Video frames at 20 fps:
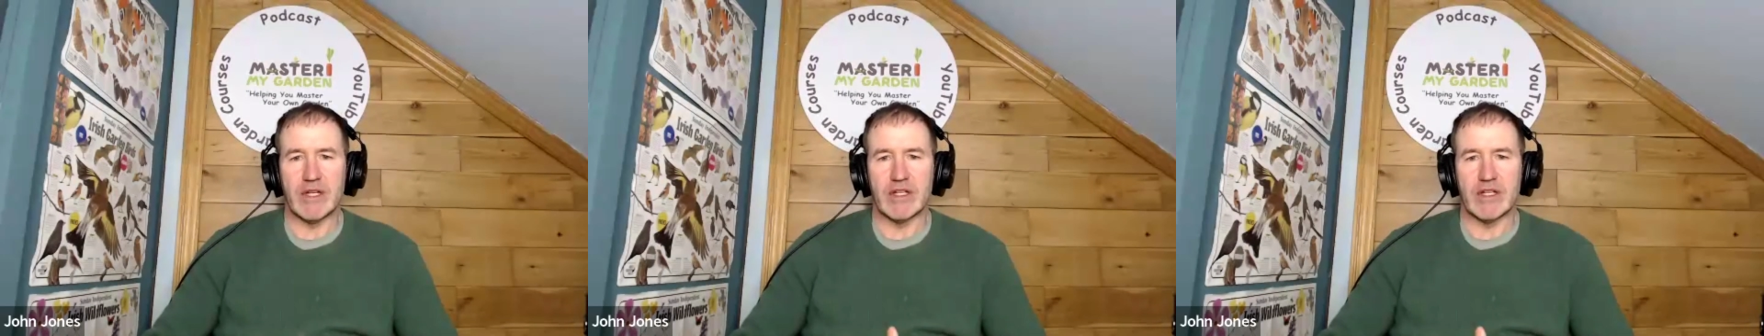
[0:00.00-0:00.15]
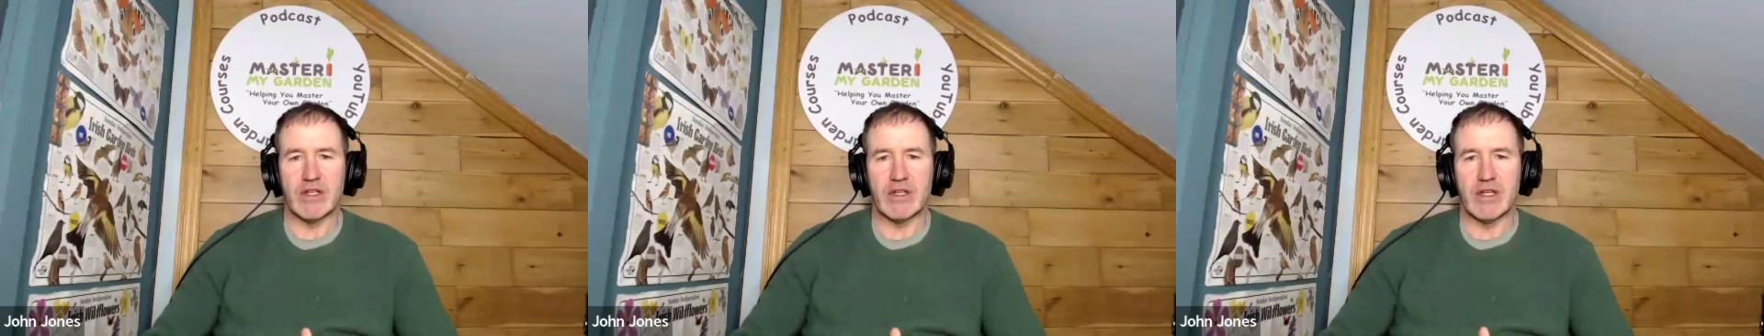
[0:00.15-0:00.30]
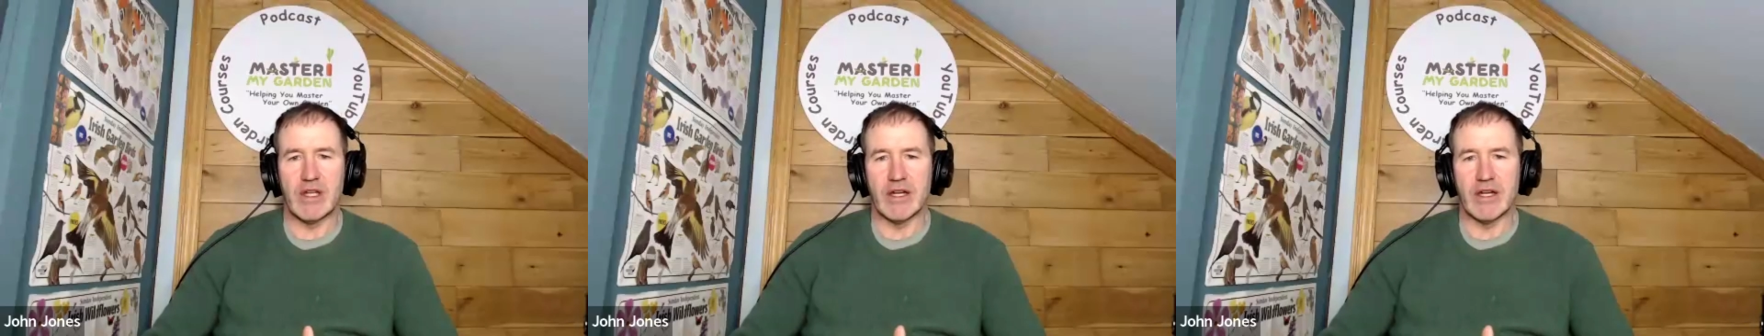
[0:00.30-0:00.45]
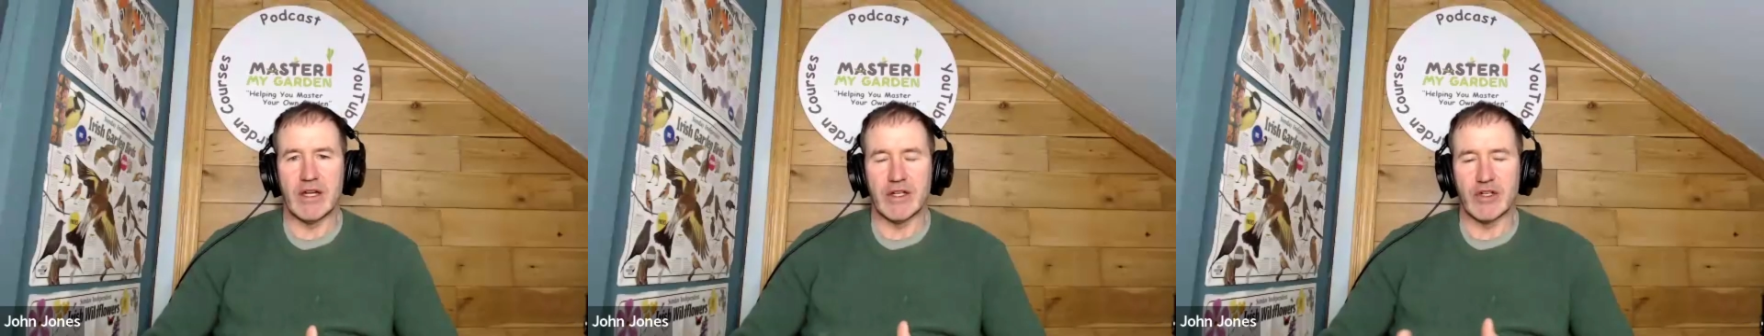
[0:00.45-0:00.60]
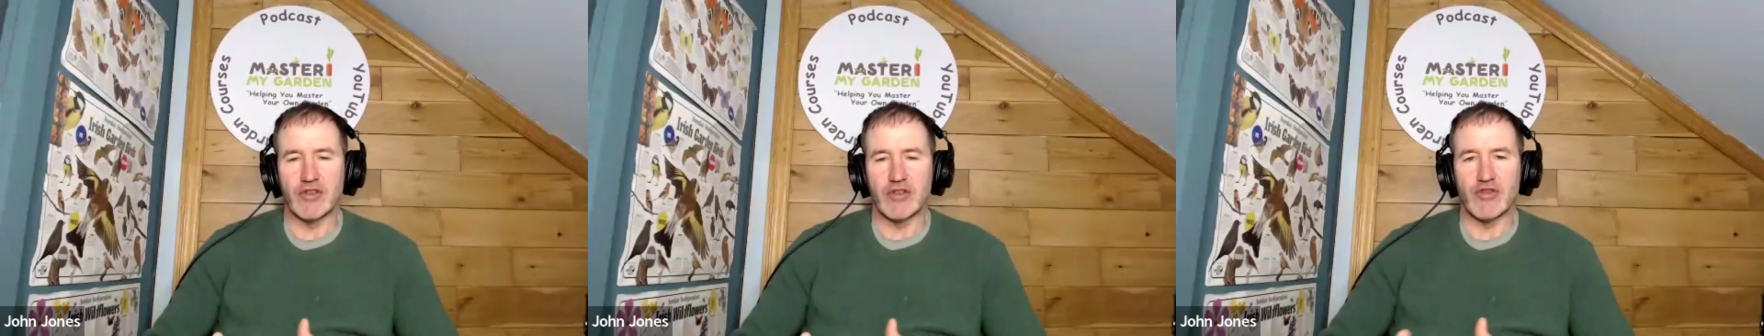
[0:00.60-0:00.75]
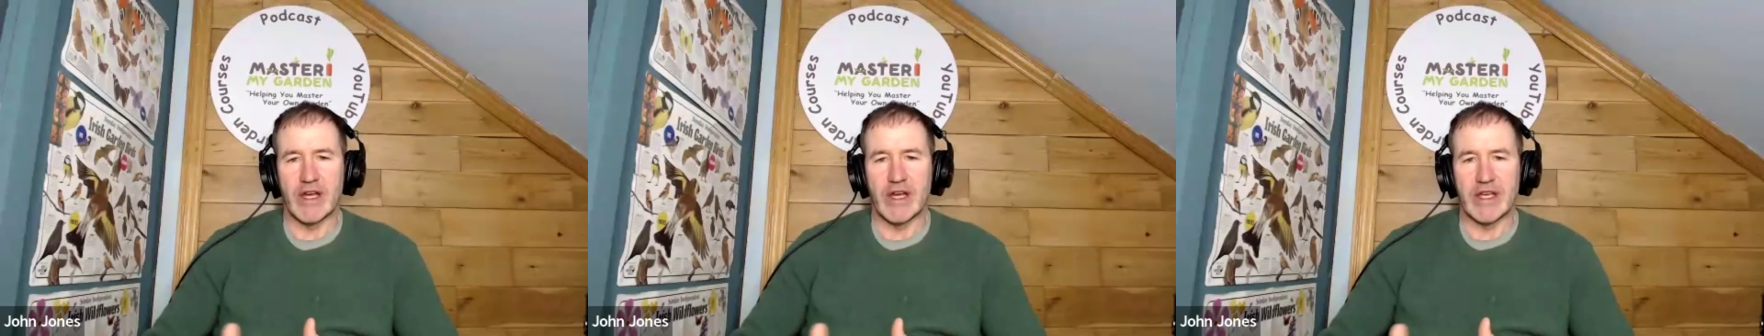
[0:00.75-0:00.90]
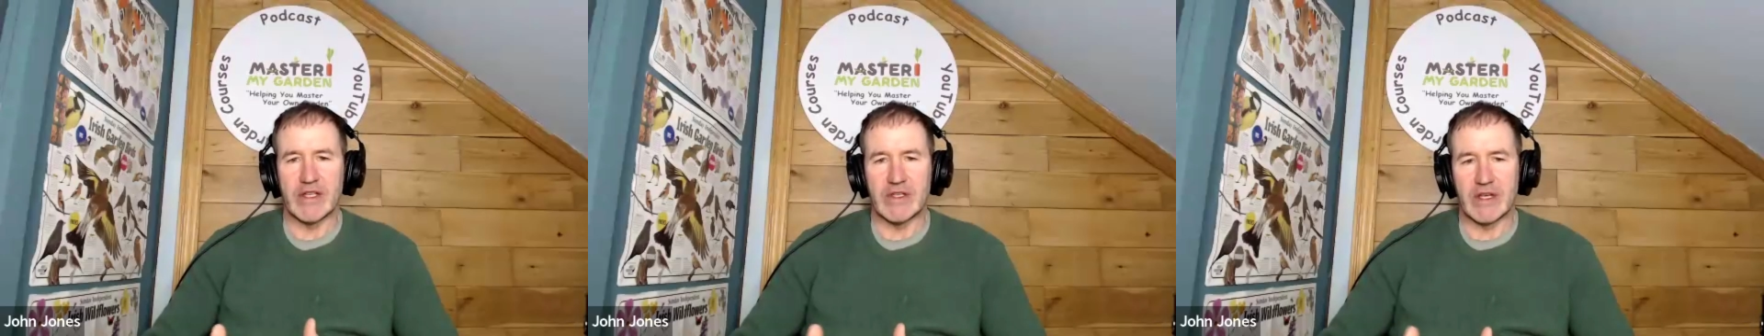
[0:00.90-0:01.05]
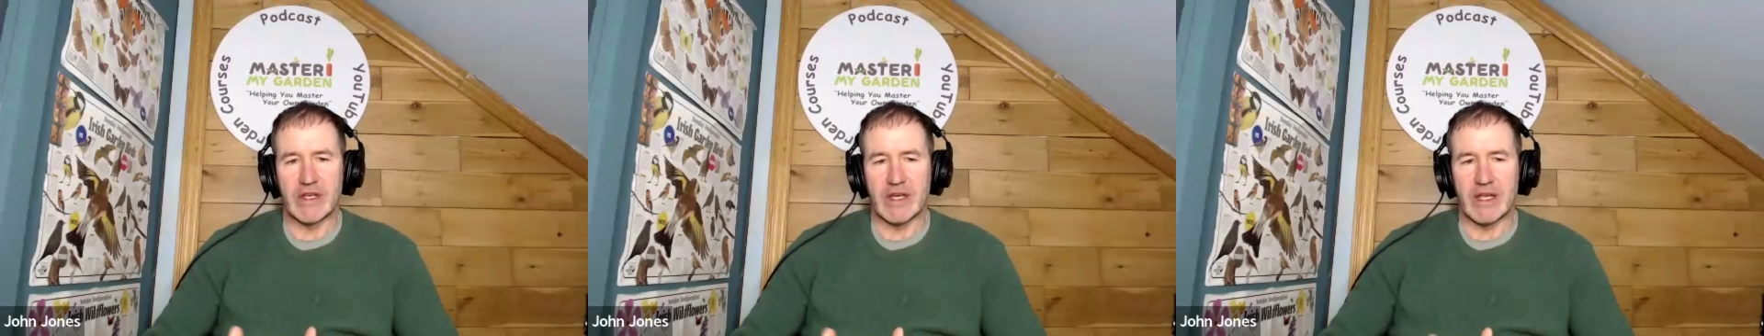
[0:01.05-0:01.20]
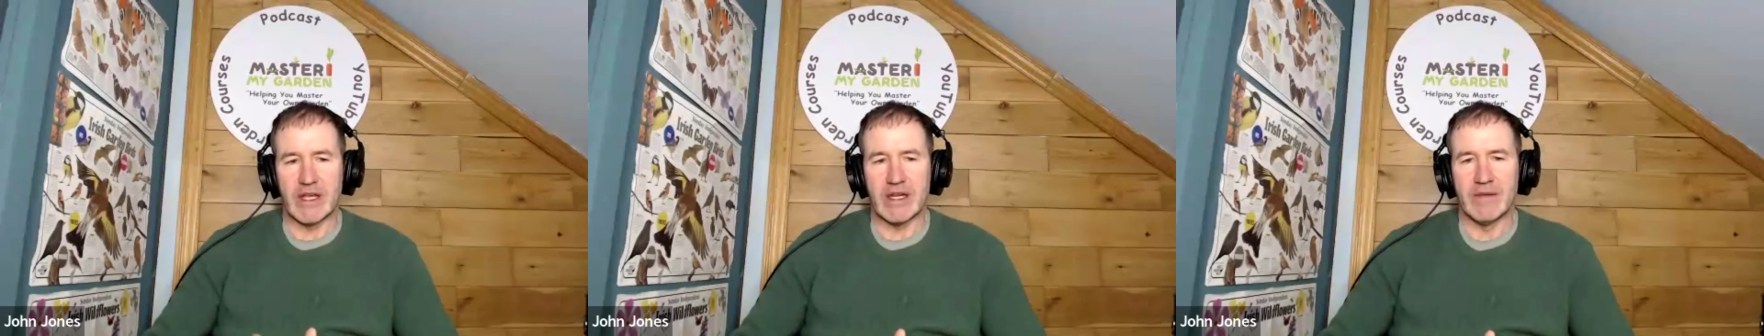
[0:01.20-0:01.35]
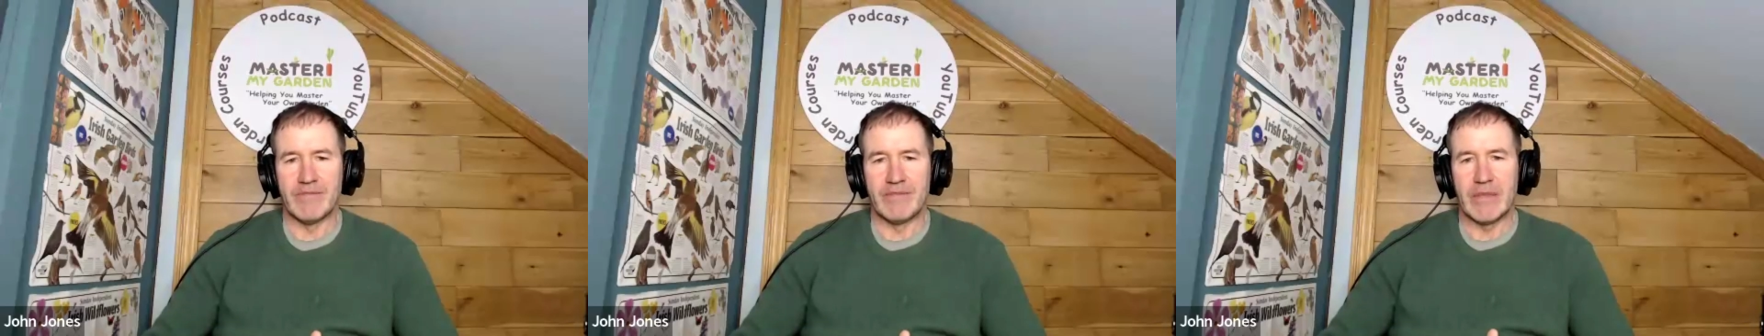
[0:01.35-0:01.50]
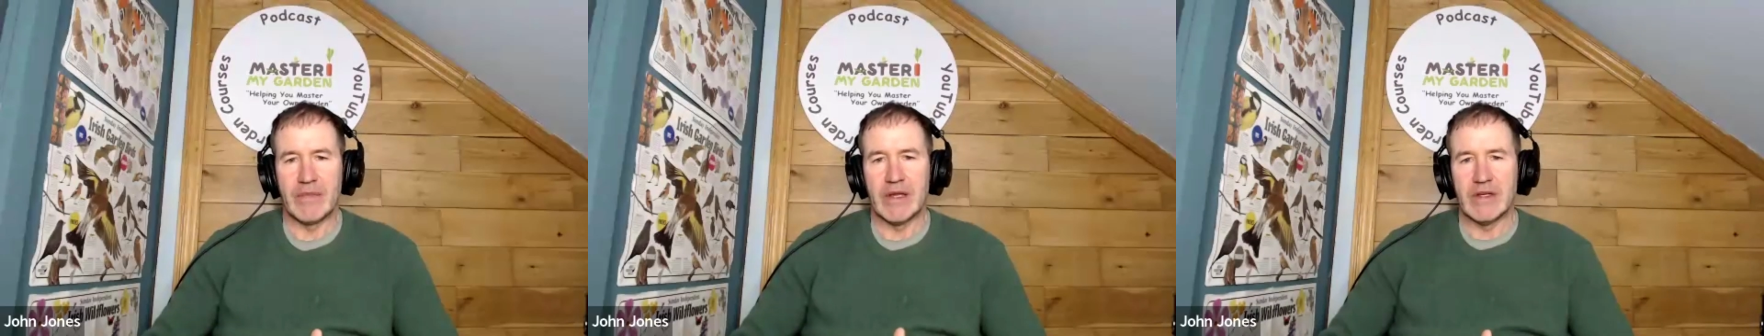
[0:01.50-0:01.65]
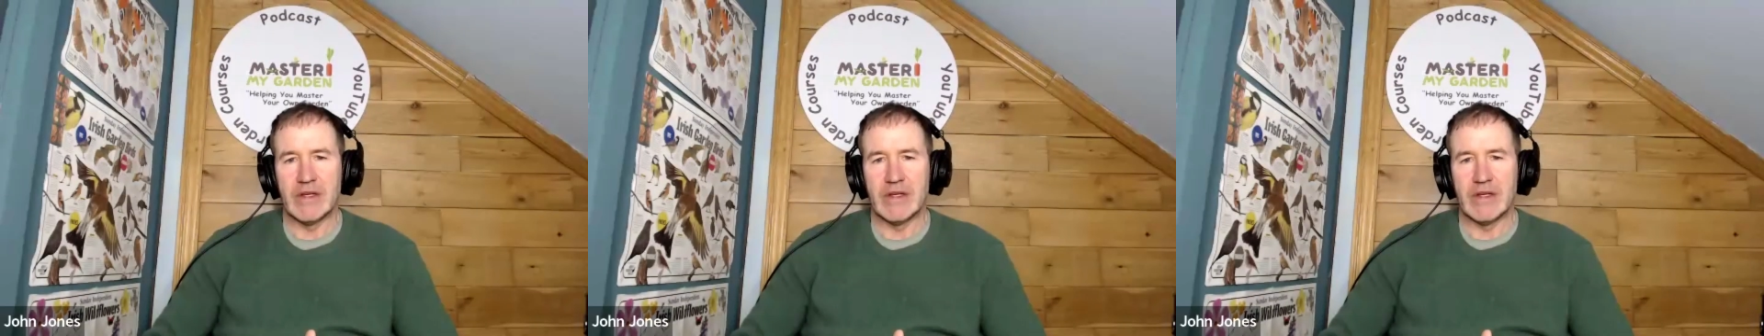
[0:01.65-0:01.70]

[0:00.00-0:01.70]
bit on the dry side.